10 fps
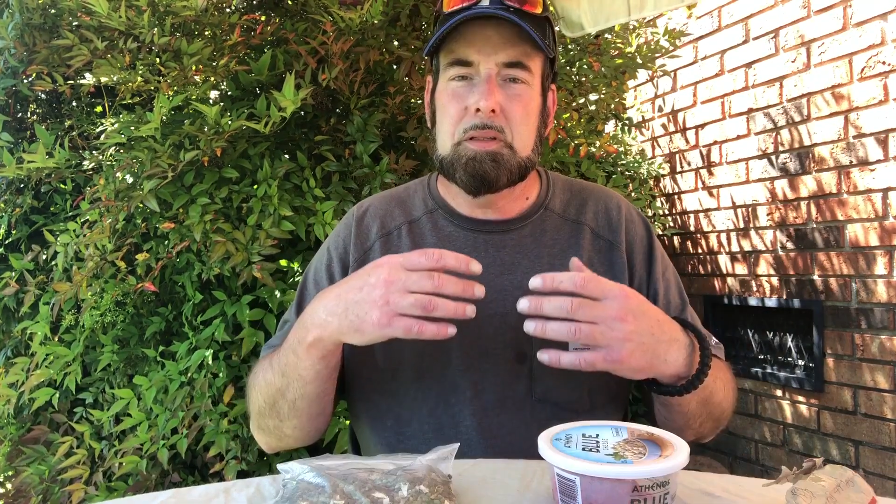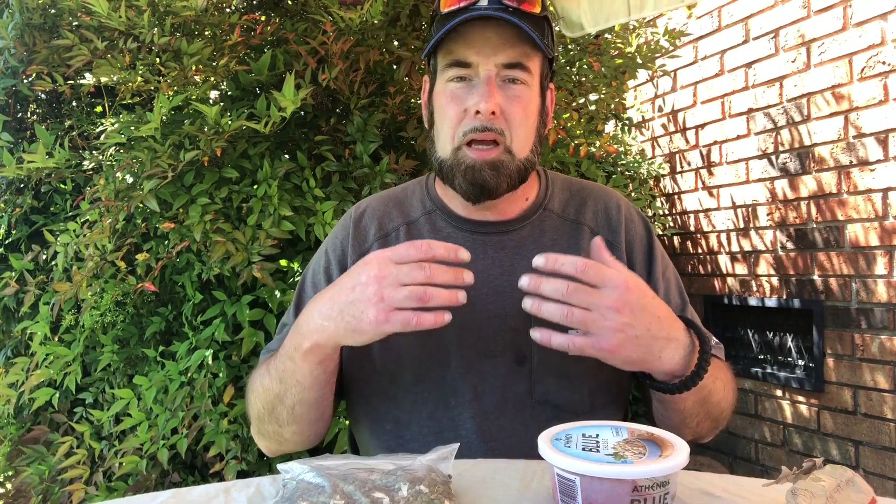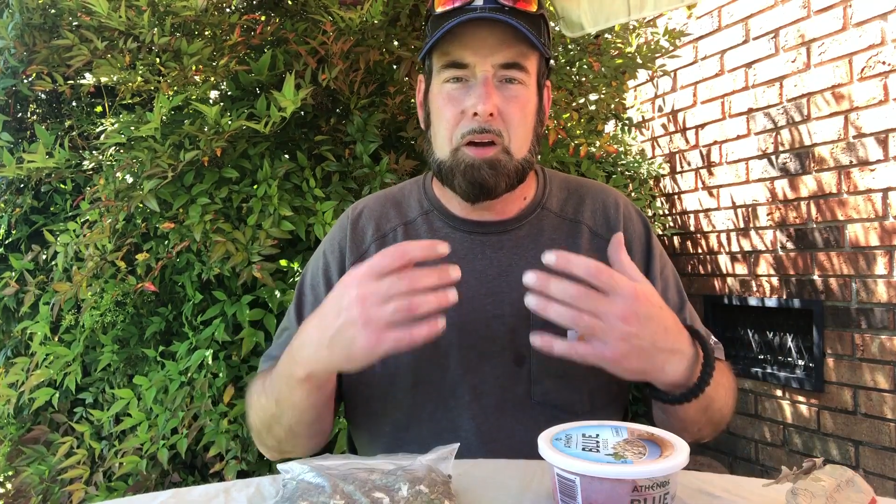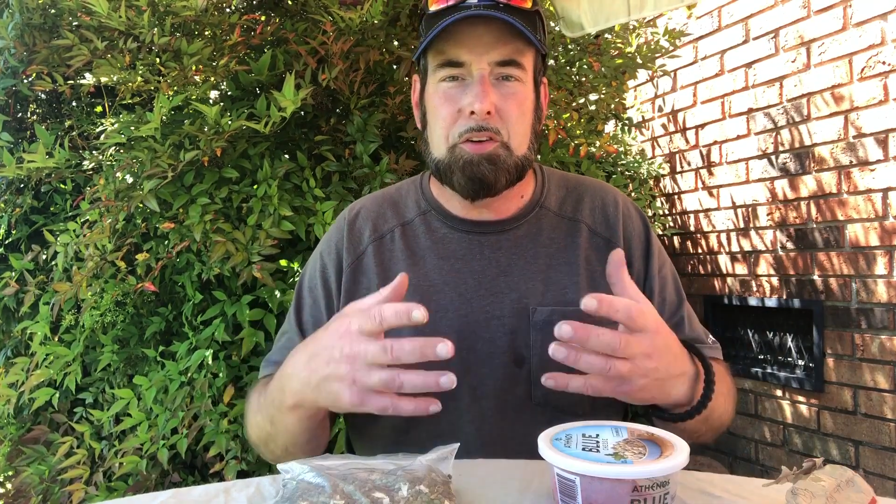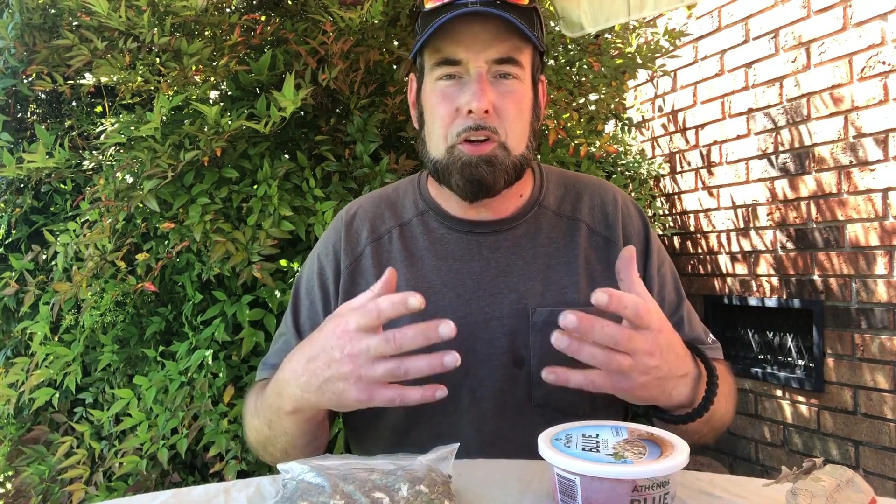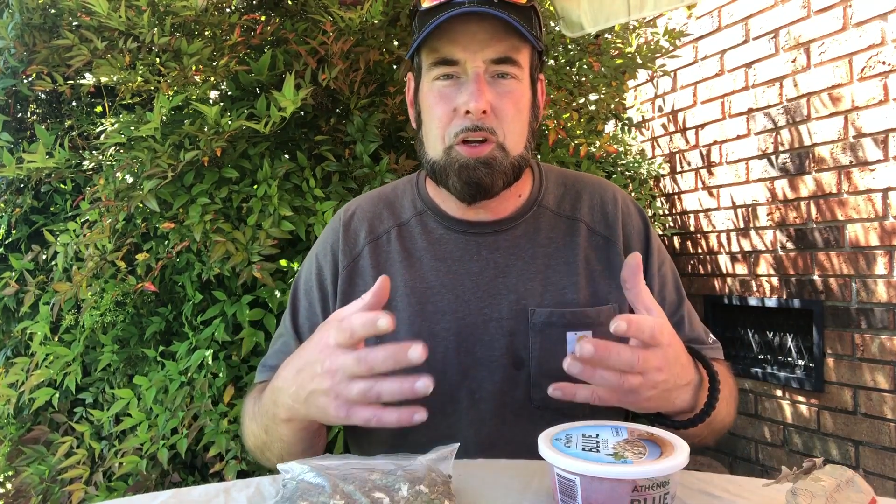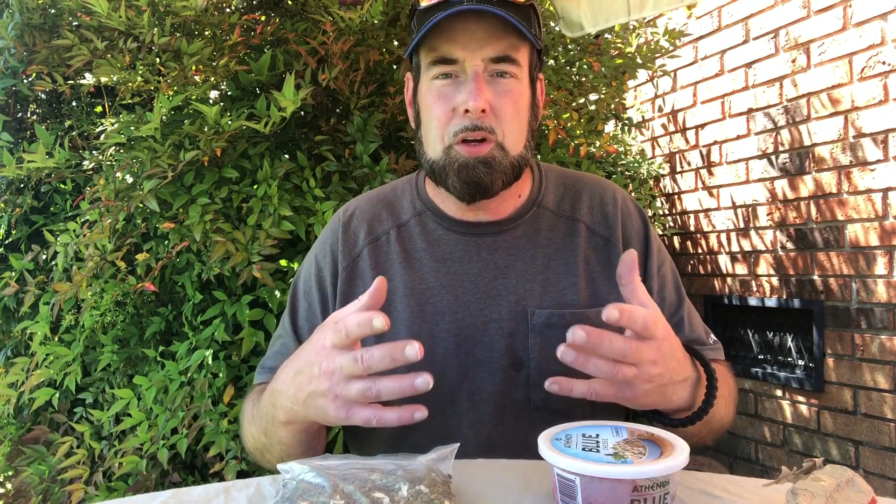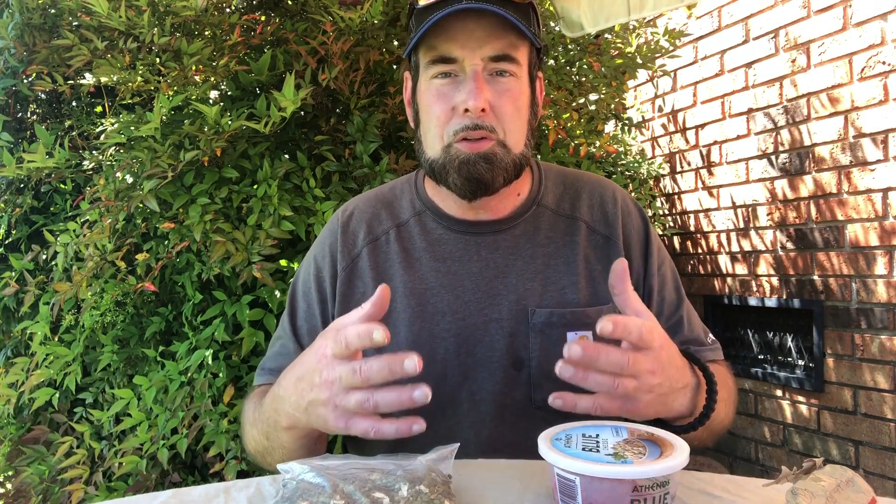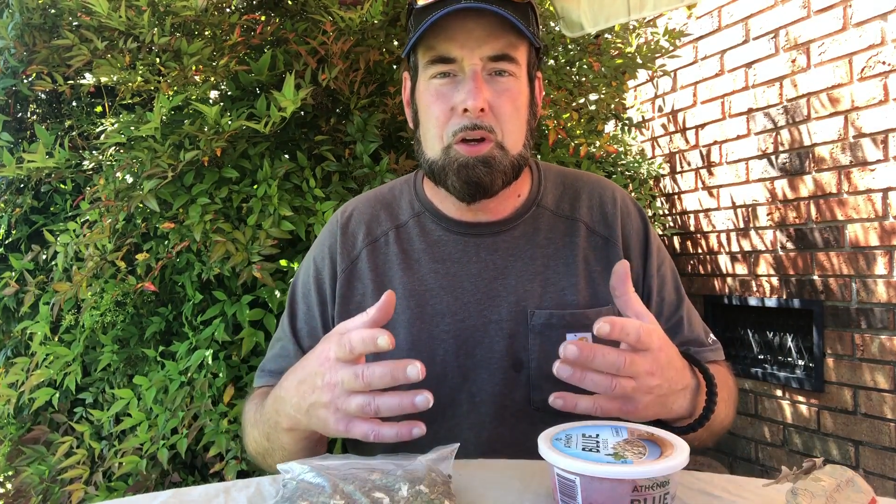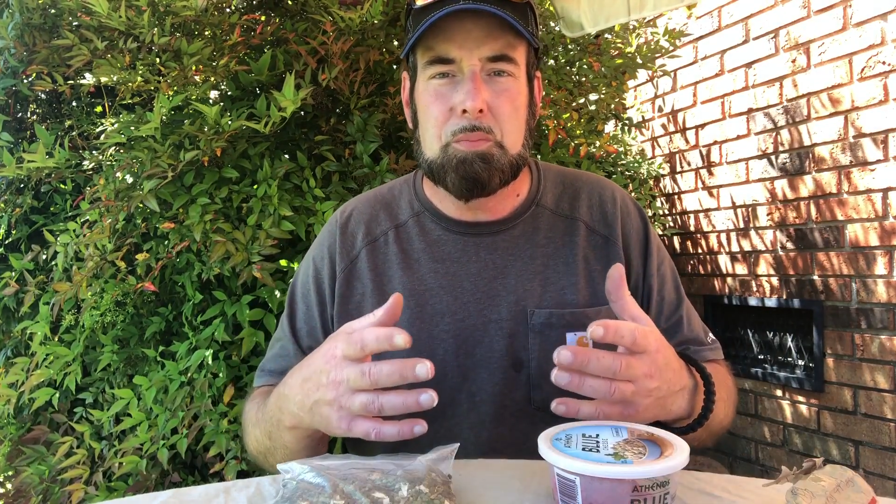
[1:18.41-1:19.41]
Now, if you're
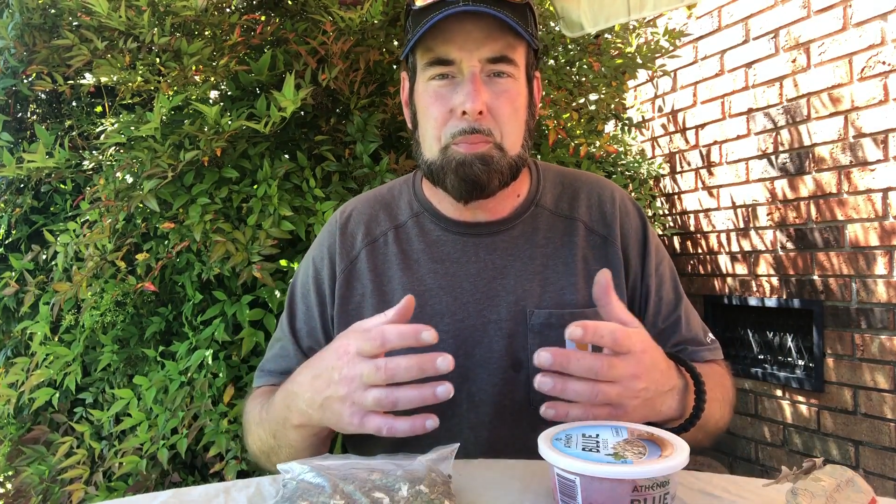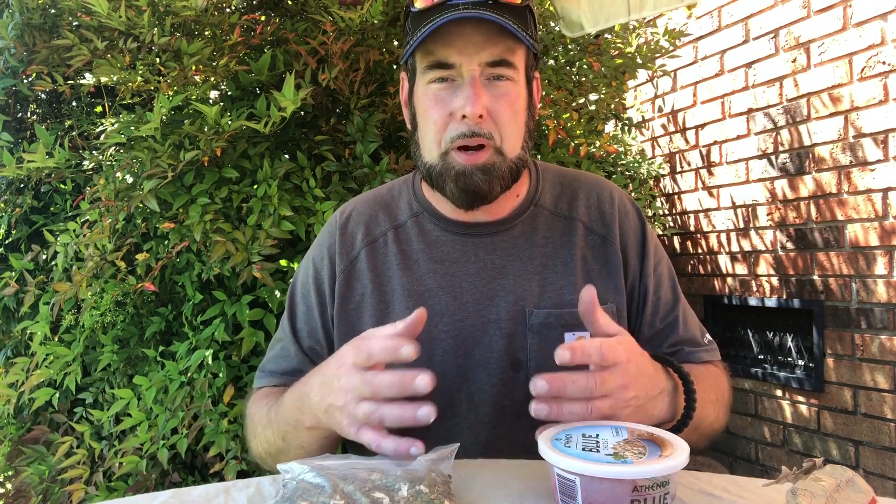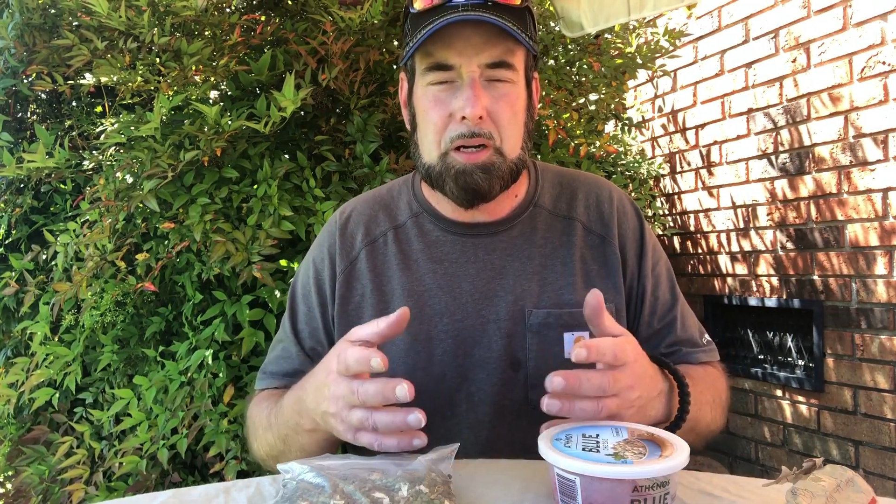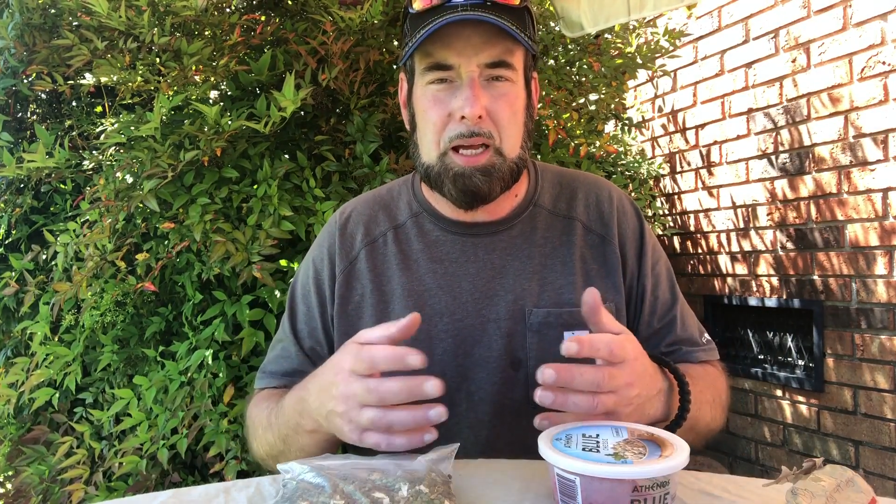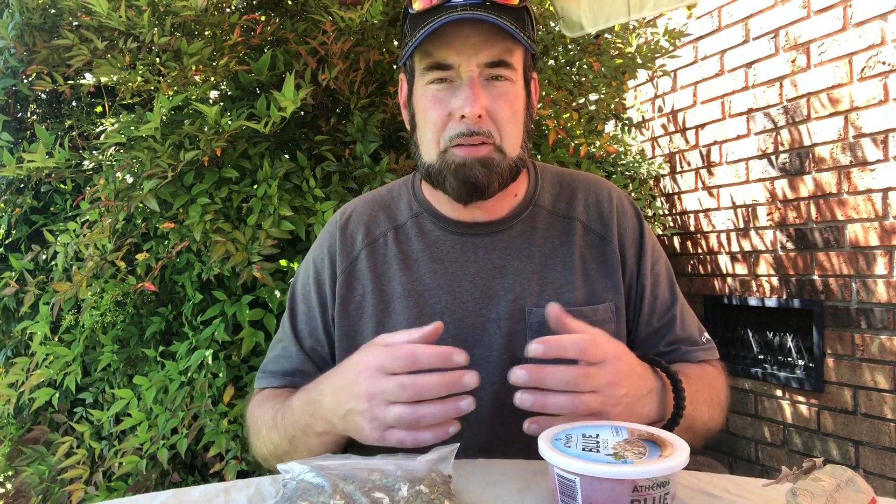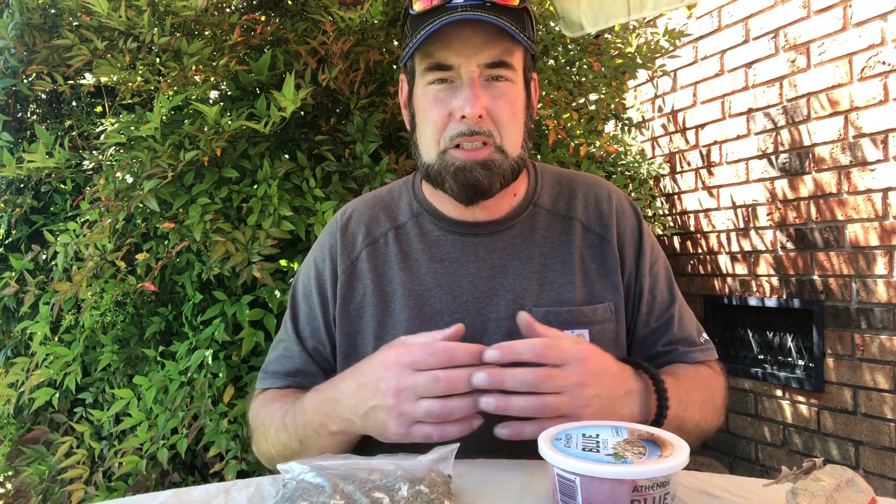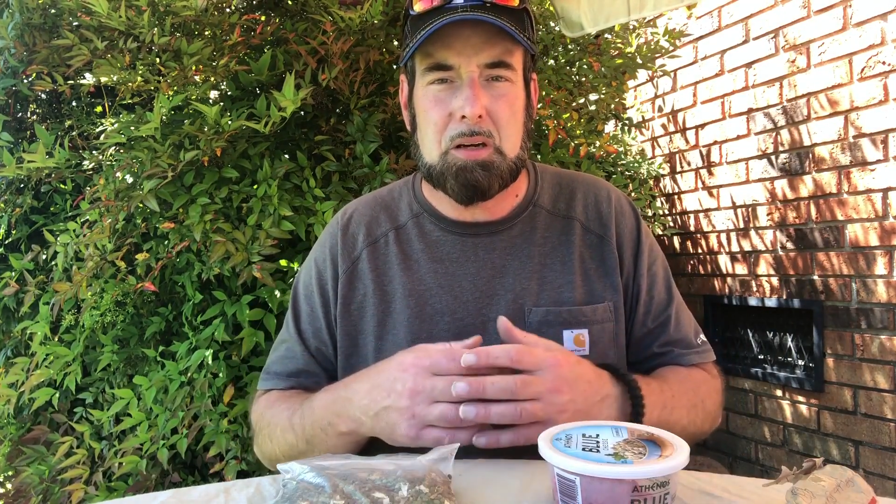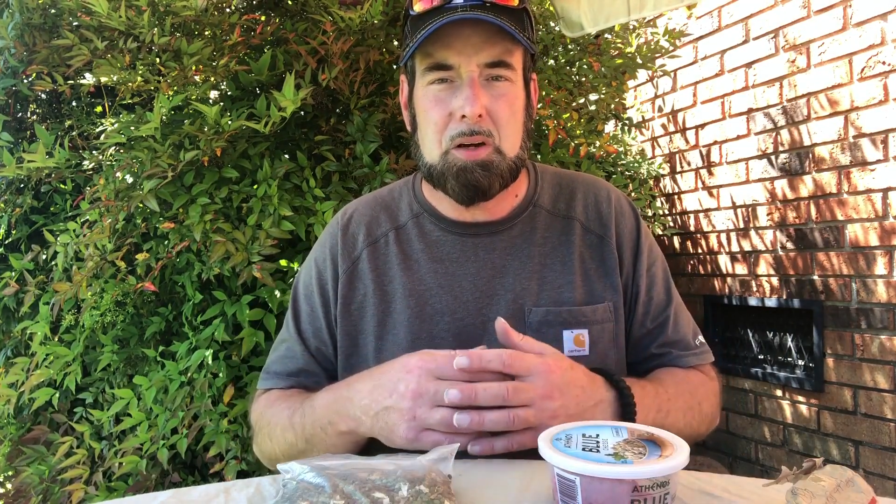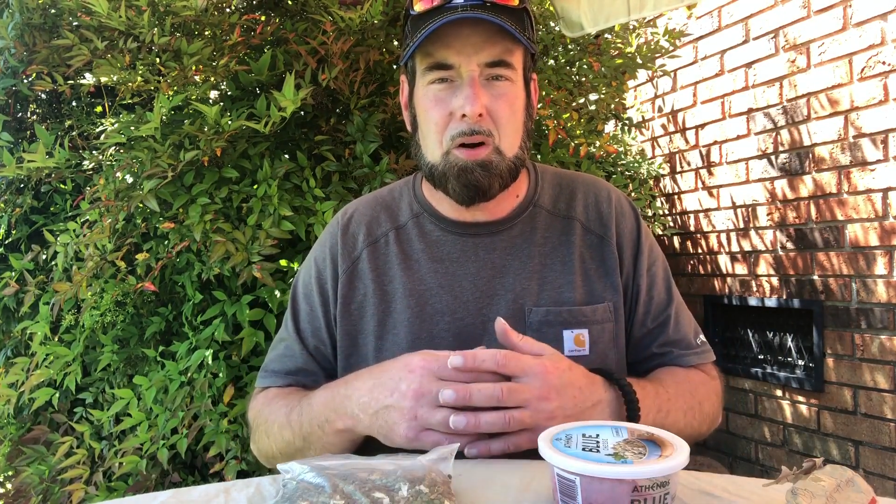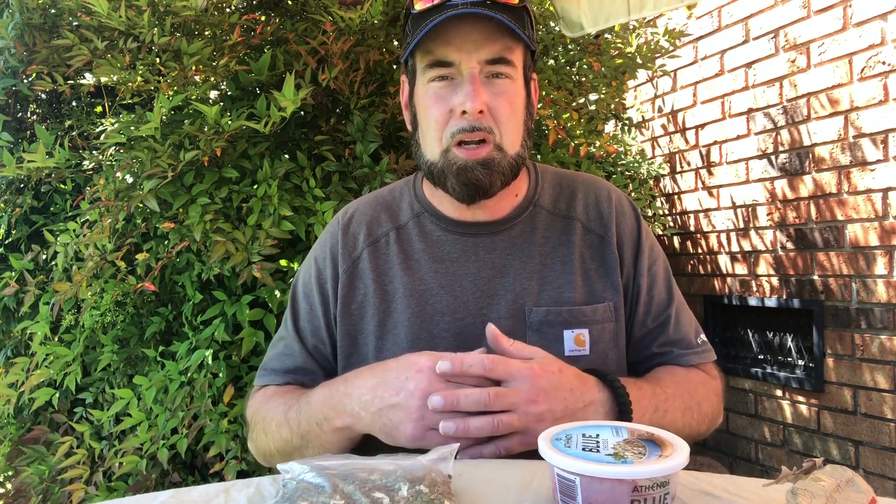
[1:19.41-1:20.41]
new to prepared
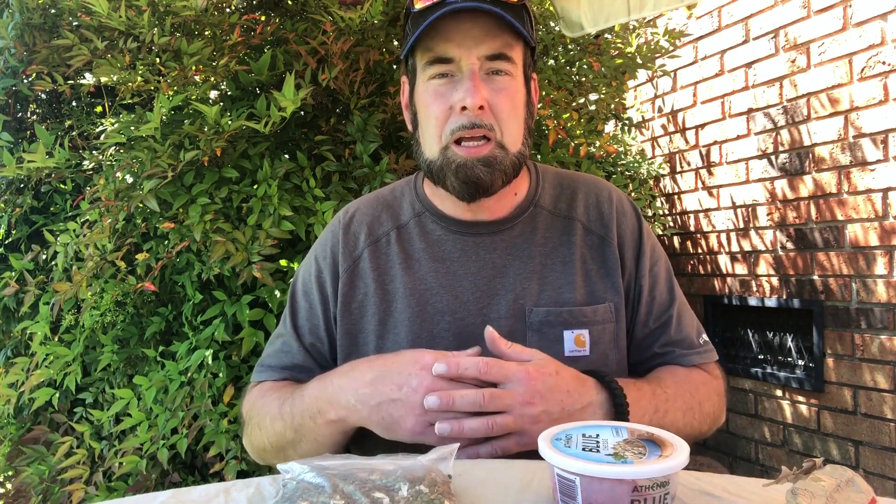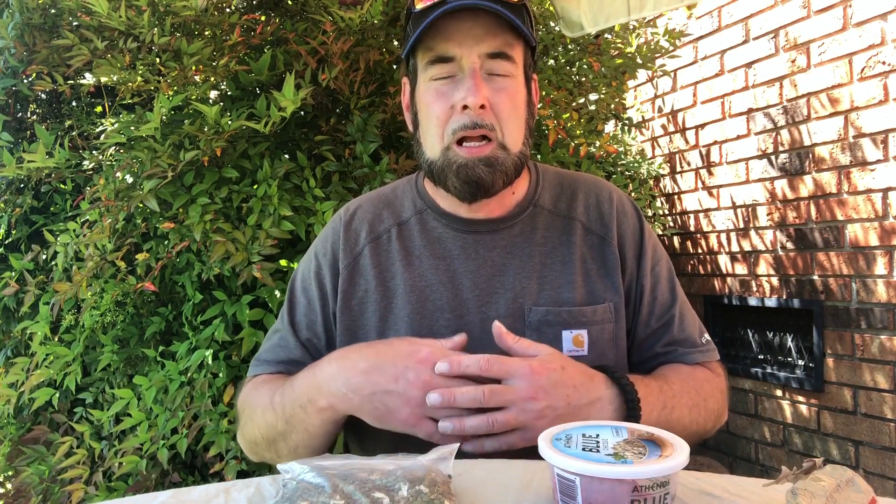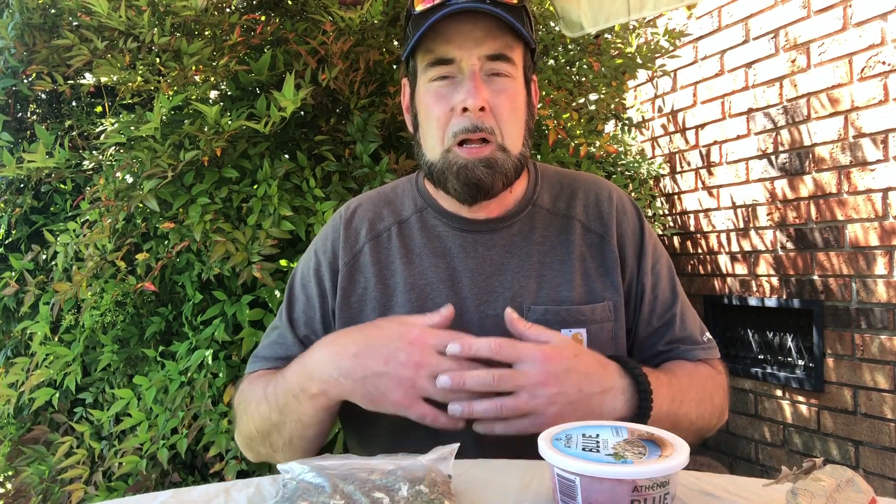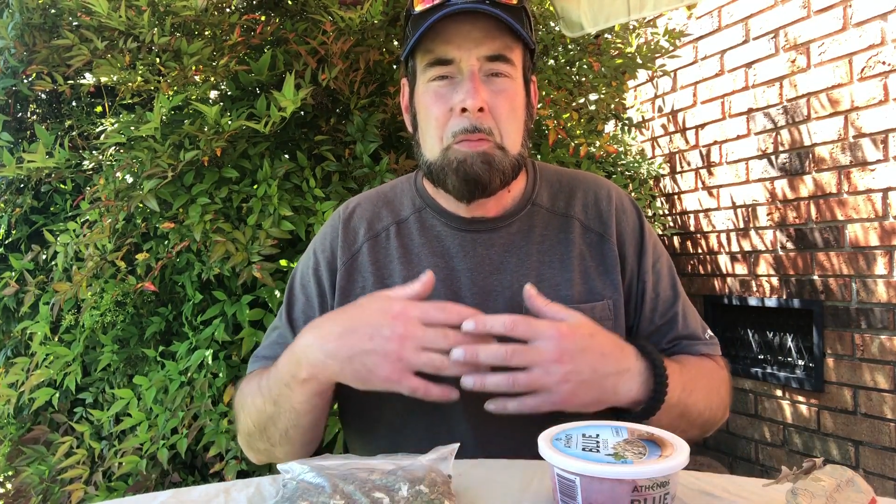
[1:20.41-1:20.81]
lifestyle gardening